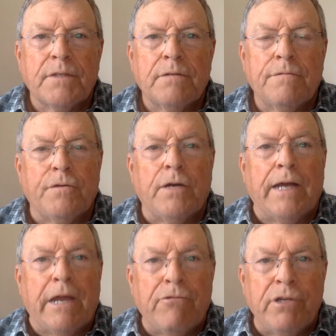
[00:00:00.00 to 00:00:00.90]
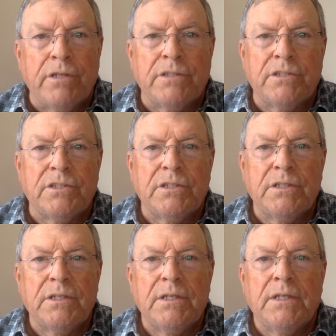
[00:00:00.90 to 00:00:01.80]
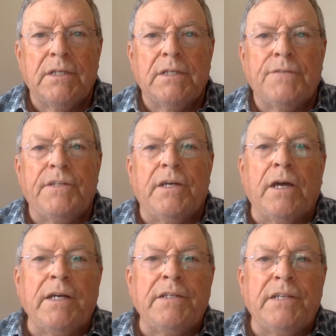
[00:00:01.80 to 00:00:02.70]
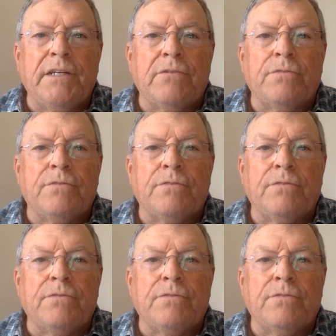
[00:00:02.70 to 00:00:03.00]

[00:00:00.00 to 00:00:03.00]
For Arius, the idea